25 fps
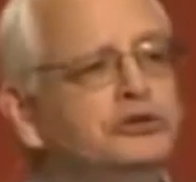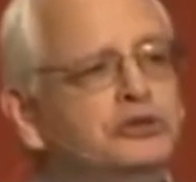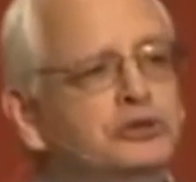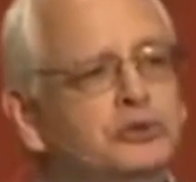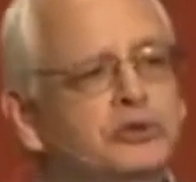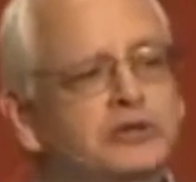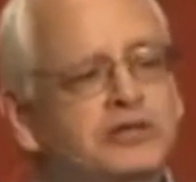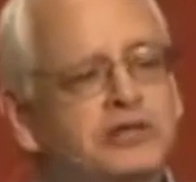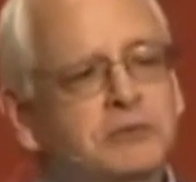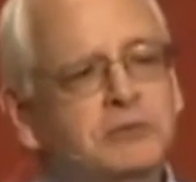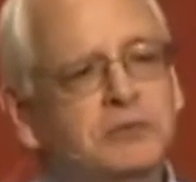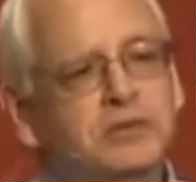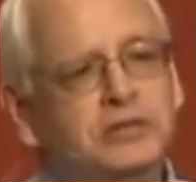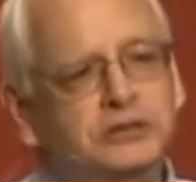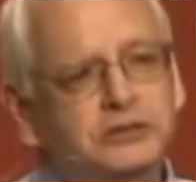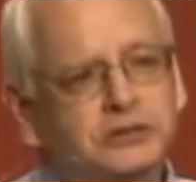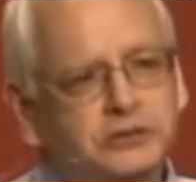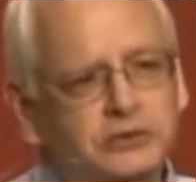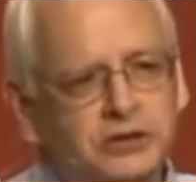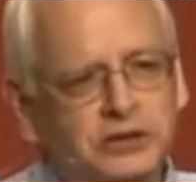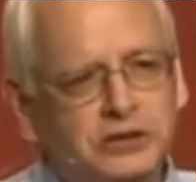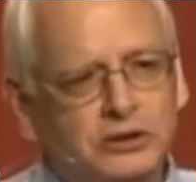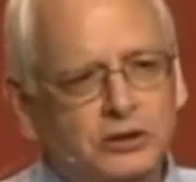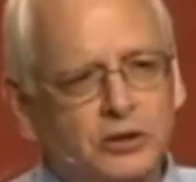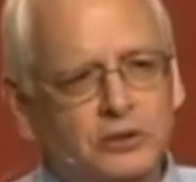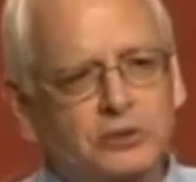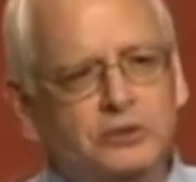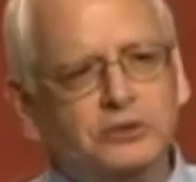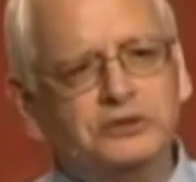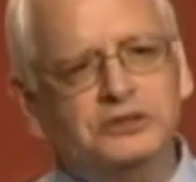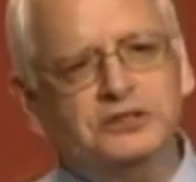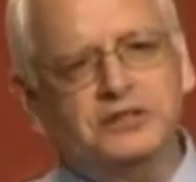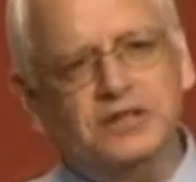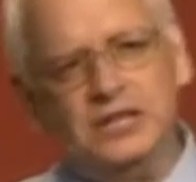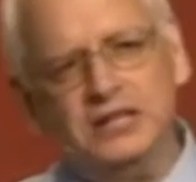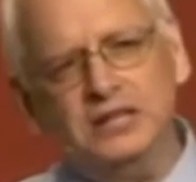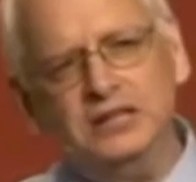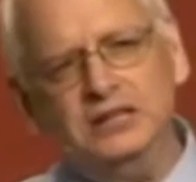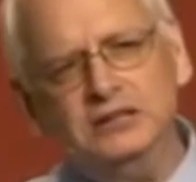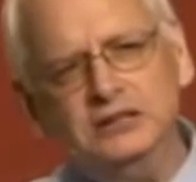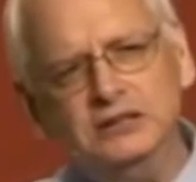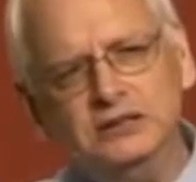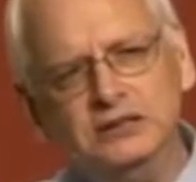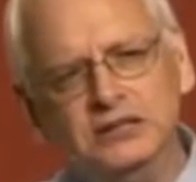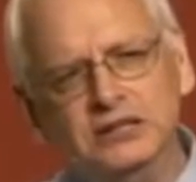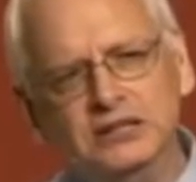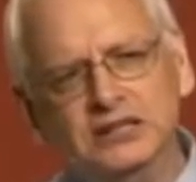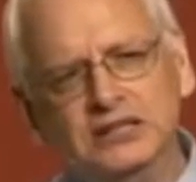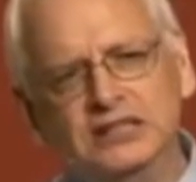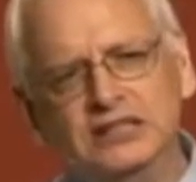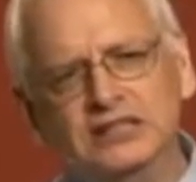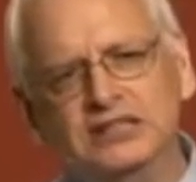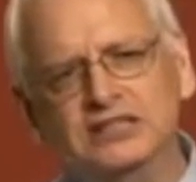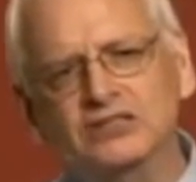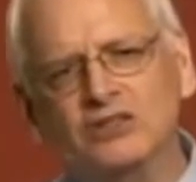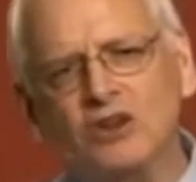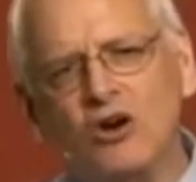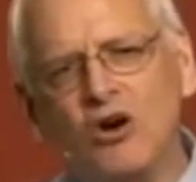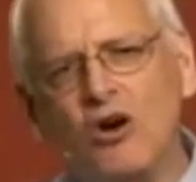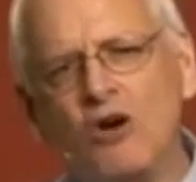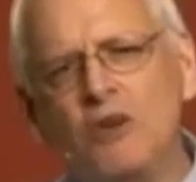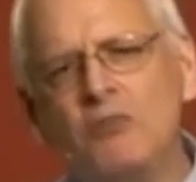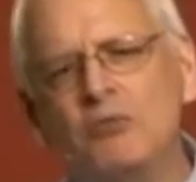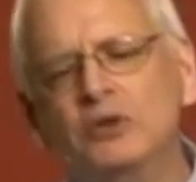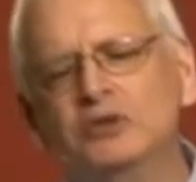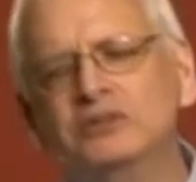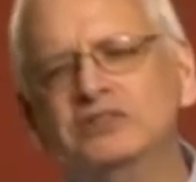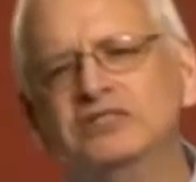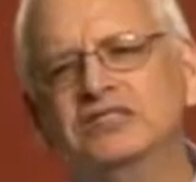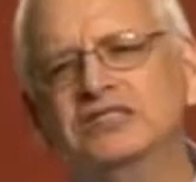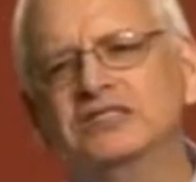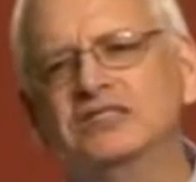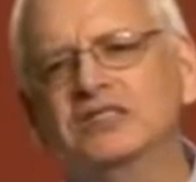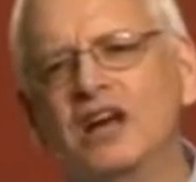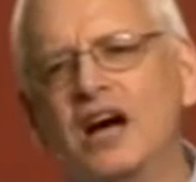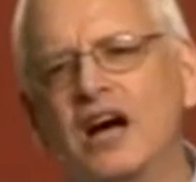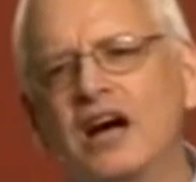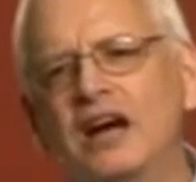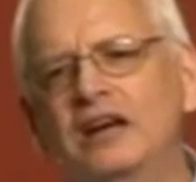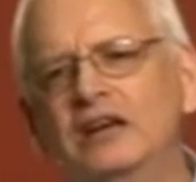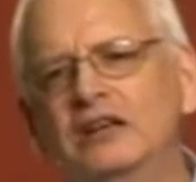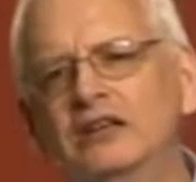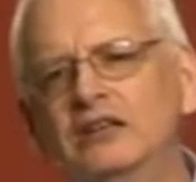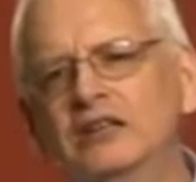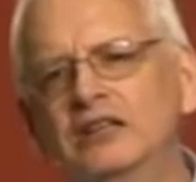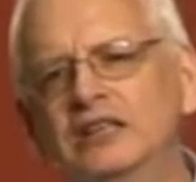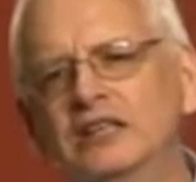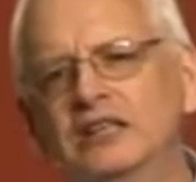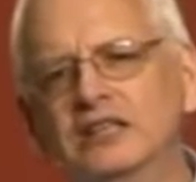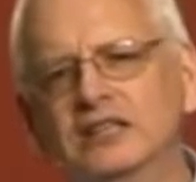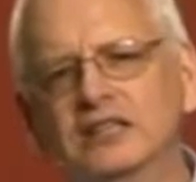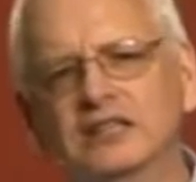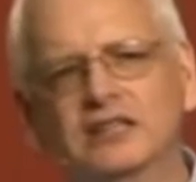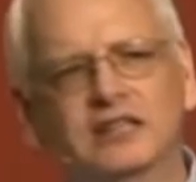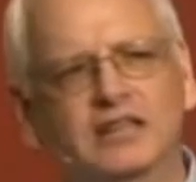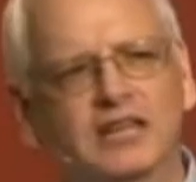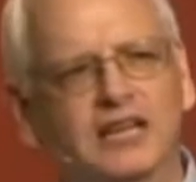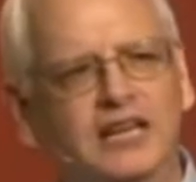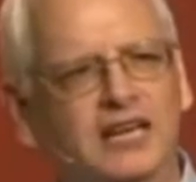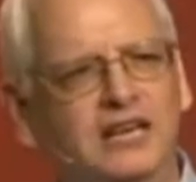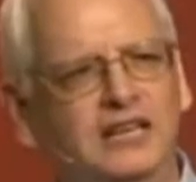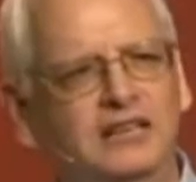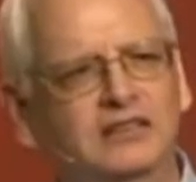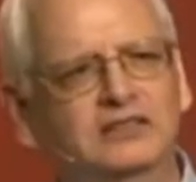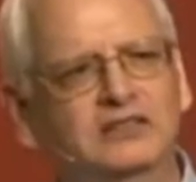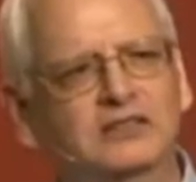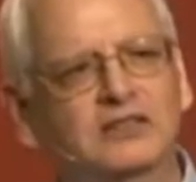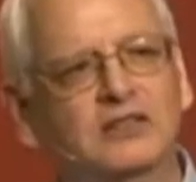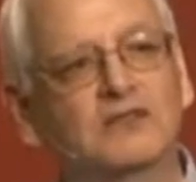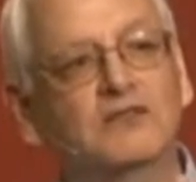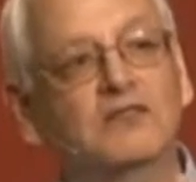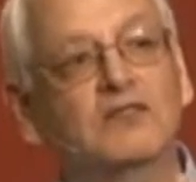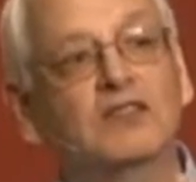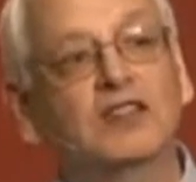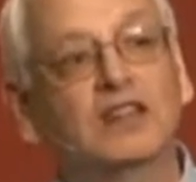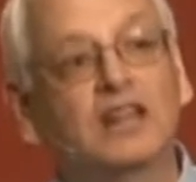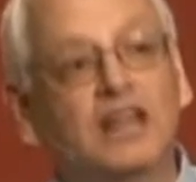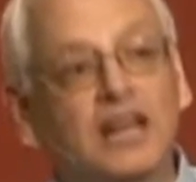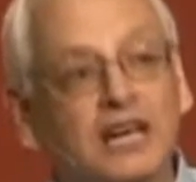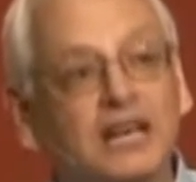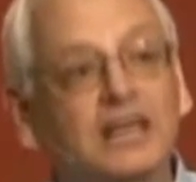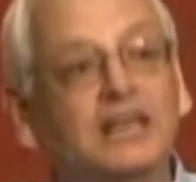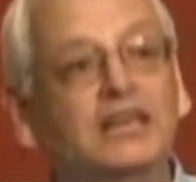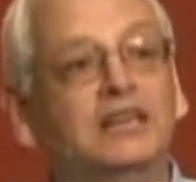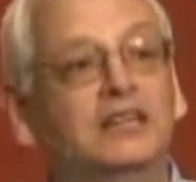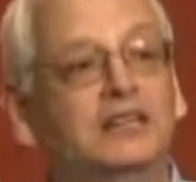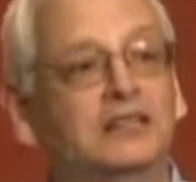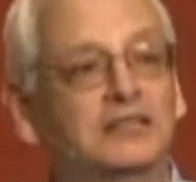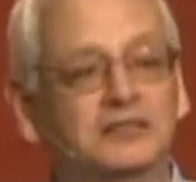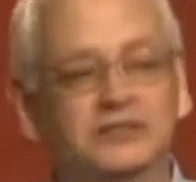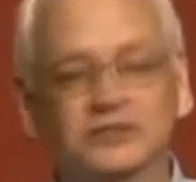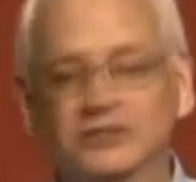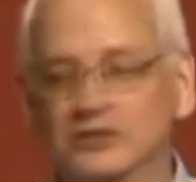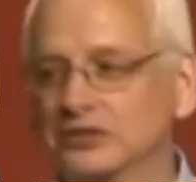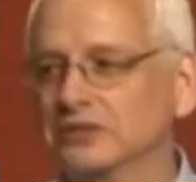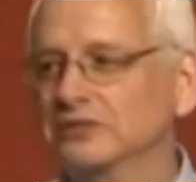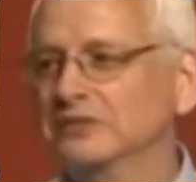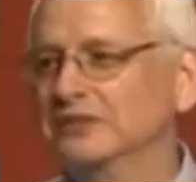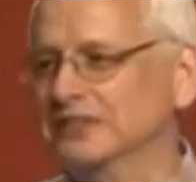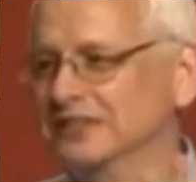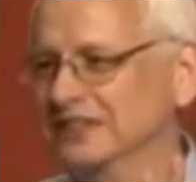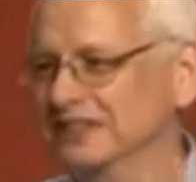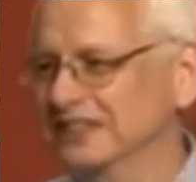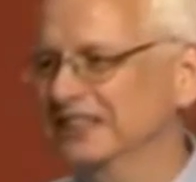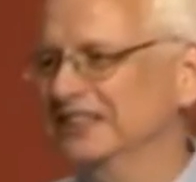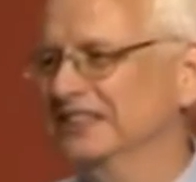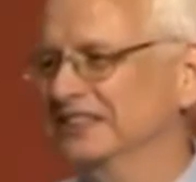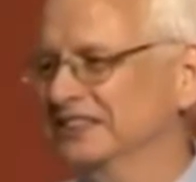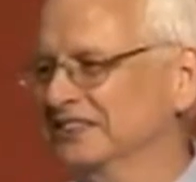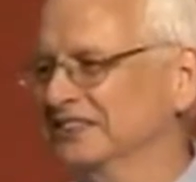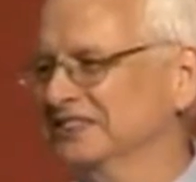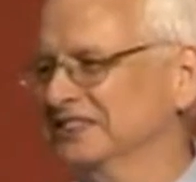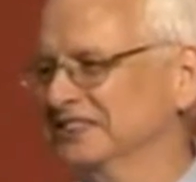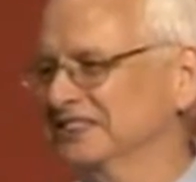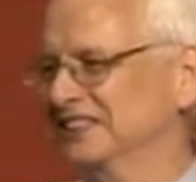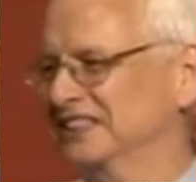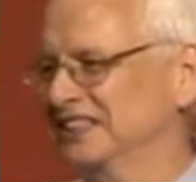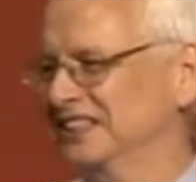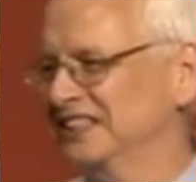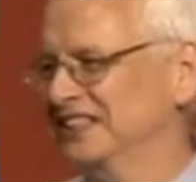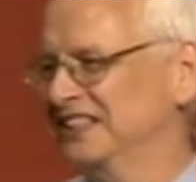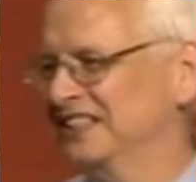doing the ministry in local settings? It's almost entirely in the hands of lay servant leaders.